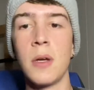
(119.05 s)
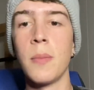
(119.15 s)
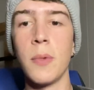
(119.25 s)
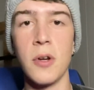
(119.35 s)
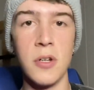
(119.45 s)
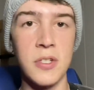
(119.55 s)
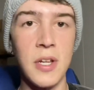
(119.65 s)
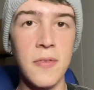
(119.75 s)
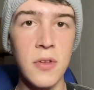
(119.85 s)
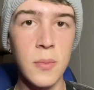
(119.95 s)
but it is
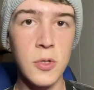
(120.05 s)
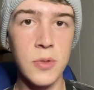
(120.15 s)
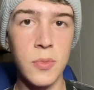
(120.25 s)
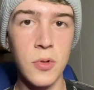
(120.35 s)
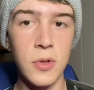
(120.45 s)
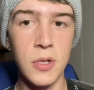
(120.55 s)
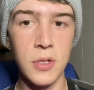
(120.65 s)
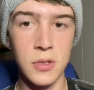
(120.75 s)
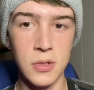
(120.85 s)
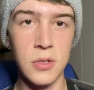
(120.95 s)
definitely the most important
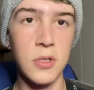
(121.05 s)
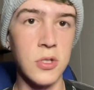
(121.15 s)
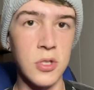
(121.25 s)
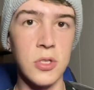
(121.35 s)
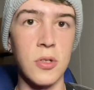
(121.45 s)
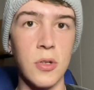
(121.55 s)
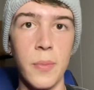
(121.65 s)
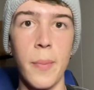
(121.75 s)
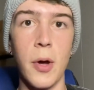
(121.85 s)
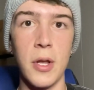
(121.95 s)
thing to just learn
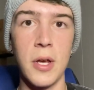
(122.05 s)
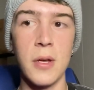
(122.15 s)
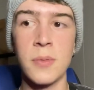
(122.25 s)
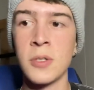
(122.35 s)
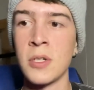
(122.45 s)
bunny hops.